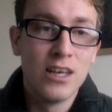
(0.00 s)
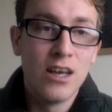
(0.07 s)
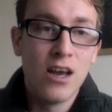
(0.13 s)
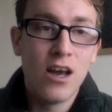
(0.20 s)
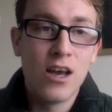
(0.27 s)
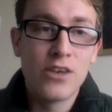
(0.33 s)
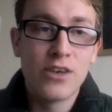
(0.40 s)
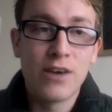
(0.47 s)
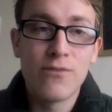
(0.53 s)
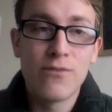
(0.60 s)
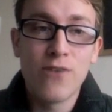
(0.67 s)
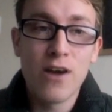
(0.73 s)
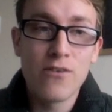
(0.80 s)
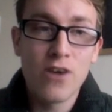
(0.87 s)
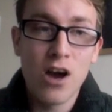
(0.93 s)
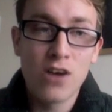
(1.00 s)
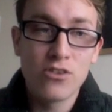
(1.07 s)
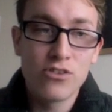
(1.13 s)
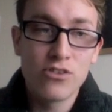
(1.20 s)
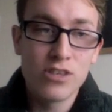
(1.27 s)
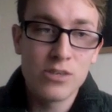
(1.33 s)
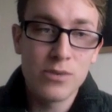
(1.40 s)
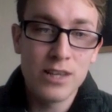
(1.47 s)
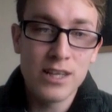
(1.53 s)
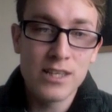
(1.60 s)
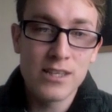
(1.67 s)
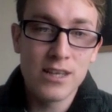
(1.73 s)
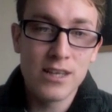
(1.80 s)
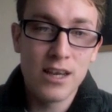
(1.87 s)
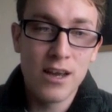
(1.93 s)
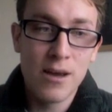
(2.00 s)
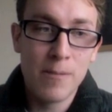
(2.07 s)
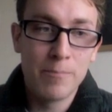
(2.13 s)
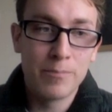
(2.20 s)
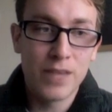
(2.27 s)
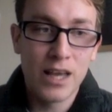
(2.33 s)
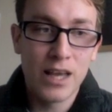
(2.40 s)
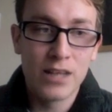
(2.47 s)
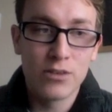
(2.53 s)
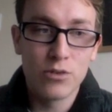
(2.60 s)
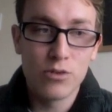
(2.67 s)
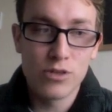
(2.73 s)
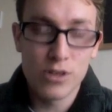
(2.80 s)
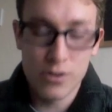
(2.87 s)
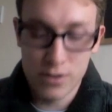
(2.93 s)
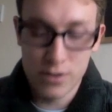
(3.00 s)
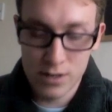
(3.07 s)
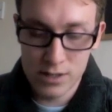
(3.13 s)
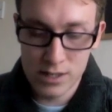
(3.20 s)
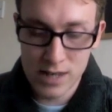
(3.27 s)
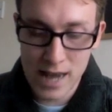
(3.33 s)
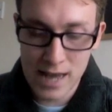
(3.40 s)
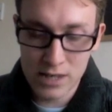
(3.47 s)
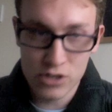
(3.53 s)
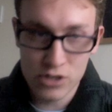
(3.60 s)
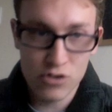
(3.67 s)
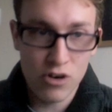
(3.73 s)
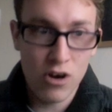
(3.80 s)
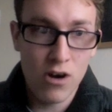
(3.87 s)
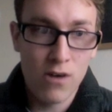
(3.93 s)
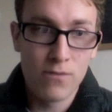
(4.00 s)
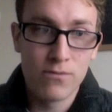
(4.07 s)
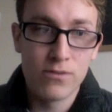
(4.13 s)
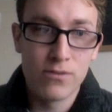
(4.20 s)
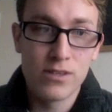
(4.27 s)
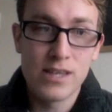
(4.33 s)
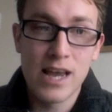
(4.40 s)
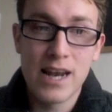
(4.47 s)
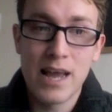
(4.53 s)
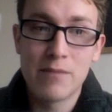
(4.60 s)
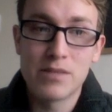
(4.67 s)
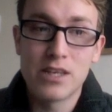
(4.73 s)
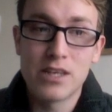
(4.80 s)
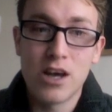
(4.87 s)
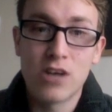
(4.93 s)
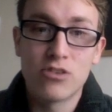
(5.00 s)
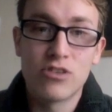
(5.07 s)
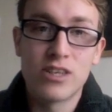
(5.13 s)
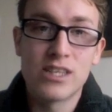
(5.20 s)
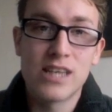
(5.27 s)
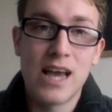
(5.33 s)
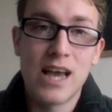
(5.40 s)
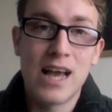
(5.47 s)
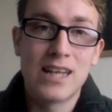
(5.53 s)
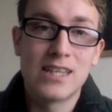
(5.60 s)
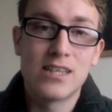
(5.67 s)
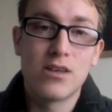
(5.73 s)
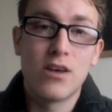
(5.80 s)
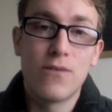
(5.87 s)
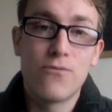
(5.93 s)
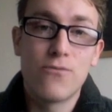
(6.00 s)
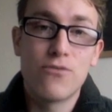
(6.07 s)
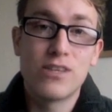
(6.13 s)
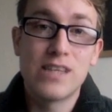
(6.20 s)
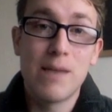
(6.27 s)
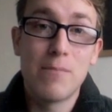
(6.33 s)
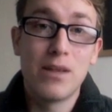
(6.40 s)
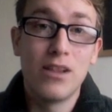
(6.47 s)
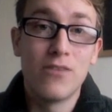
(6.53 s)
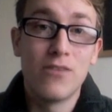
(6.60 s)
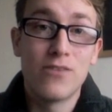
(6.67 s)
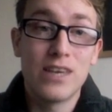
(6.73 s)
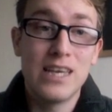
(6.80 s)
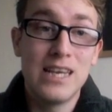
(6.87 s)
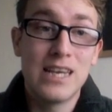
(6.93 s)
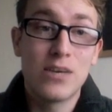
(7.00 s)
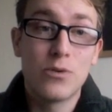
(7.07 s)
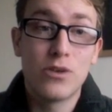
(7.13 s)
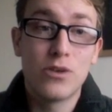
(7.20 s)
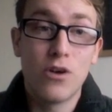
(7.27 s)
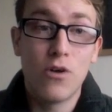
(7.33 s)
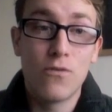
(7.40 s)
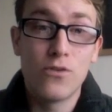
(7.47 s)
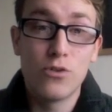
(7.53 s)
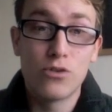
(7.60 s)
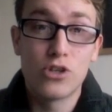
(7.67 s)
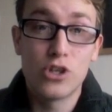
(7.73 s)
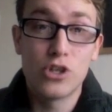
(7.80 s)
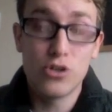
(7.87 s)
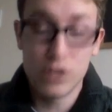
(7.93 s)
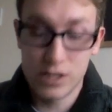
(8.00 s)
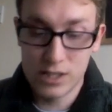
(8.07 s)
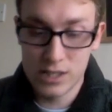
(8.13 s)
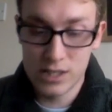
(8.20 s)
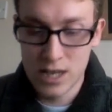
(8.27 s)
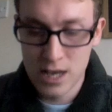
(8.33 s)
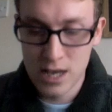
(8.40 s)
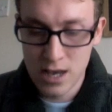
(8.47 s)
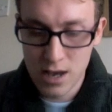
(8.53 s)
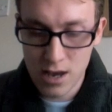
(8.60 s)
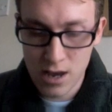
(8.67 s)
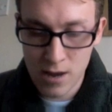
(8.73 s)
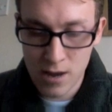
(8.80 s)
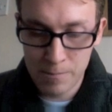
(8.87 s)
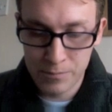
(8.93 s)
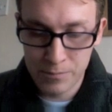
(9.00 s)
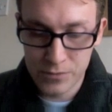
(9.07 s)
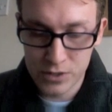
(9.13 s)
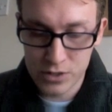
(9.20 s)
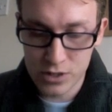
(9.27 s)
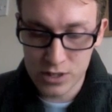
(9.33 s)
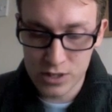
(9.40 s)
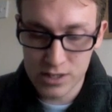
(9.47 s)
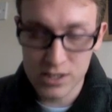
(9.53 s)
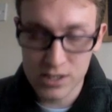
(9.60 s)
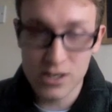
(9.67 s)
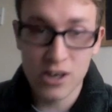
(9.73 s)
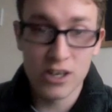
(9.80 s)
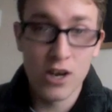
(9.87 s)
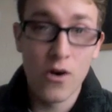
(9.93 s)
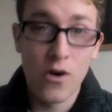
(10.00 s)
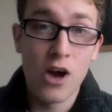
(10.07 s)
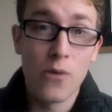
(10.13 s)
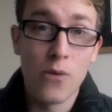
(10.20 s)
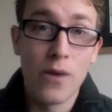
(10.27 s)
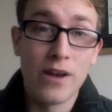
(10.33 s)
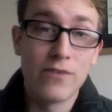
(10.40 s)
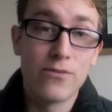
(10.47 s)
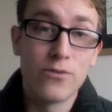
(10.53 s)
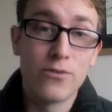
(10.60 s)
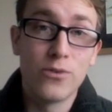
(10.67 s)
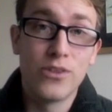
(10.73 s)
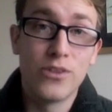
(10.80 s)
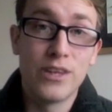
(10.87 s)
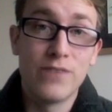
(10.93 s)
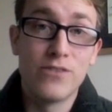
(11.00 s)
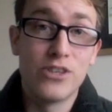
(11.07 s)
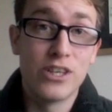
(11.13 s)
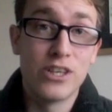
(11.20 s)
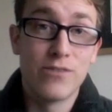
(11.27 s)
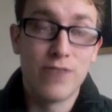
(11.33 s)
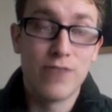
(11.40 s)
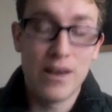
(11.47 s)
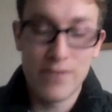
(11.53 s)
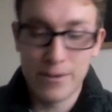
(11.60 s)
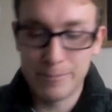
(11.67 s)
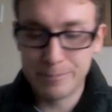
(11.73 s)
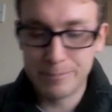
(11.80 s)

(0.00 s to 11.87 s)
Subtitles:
You get 5 cartridges with it, and also there's an extra of 10 empty cartridges and a free 10ml of e-liquid of your choice. Just as a side note, I went for the Virginia flavour.